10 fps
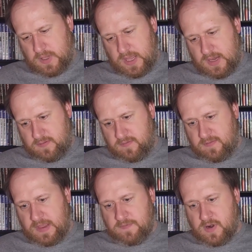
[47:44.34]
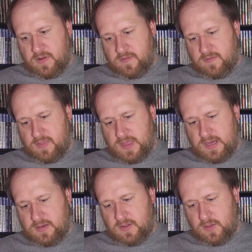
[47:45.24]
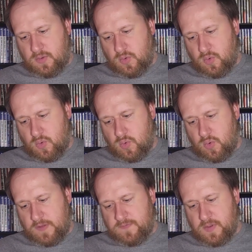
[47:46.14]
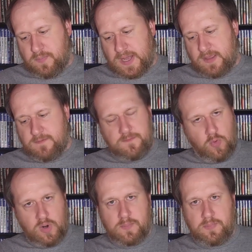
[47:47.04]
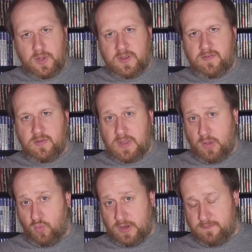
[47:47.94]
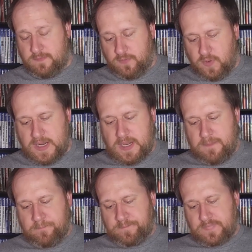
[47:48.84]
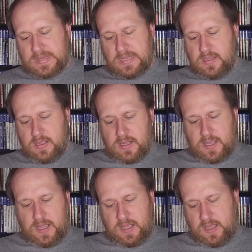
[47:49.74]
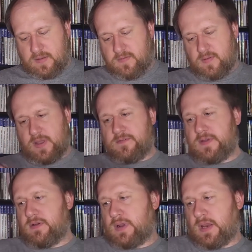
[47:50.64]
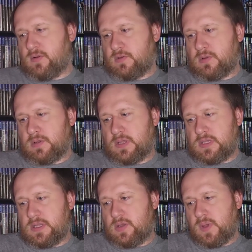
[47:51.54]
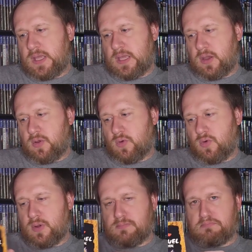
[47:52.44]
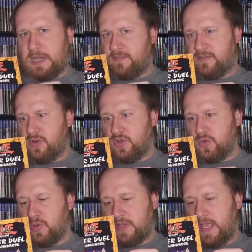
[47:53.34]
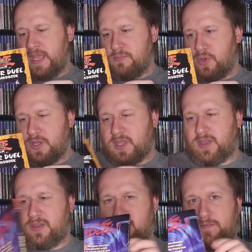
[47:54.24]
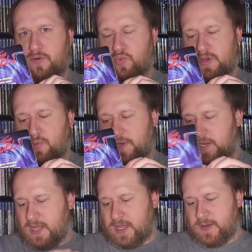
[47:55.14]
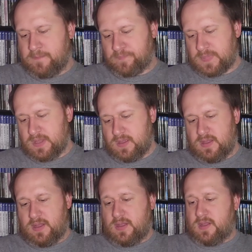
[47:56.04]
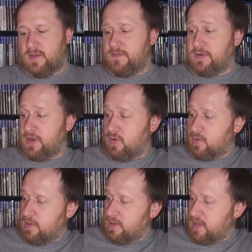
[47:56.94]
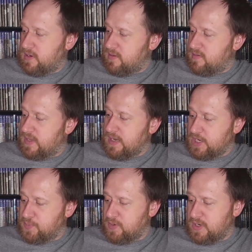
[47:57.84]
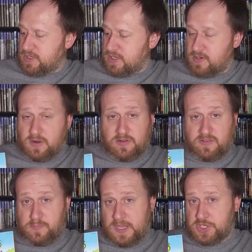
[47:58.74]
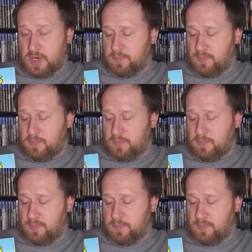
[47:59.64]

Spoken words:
at Savers, they do, if you buy 4 books, you get 1 free. And so I found an old Yu-Gi-Oh! Monster Duel handbook for $1.29. Found an old Teenage Mutant Ninja Turtles picture